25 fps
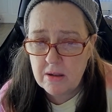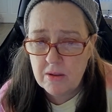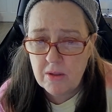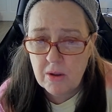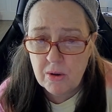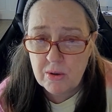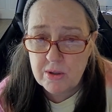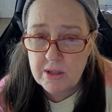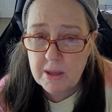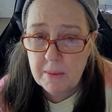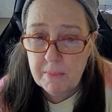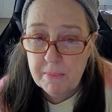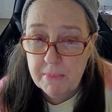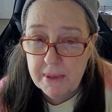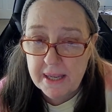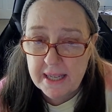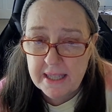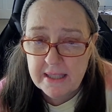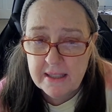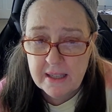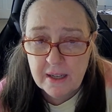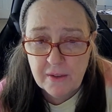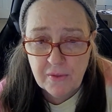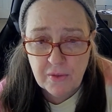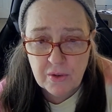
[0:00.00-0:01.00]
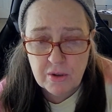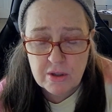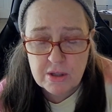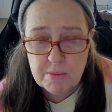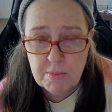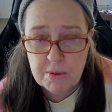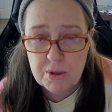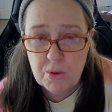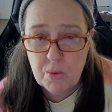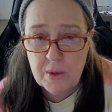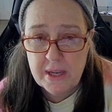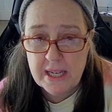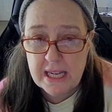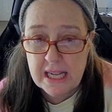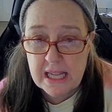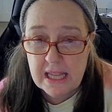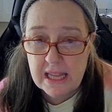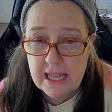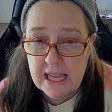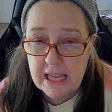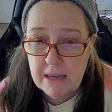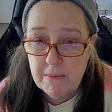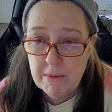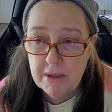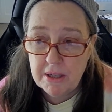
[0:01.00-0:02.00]
There's a big difference between a
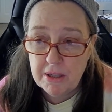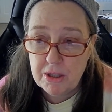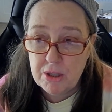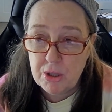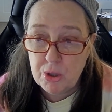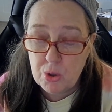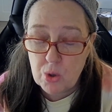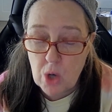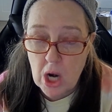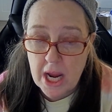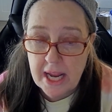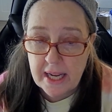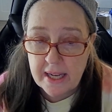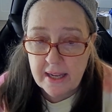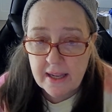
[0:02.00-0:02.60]
claim and a strike.